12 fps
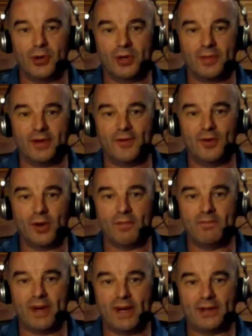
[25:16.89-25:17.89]
I mean, if you want to
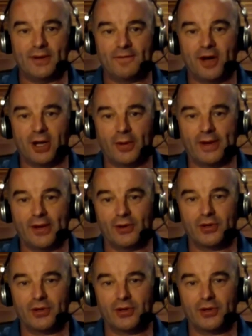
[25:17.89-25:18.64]
build a following on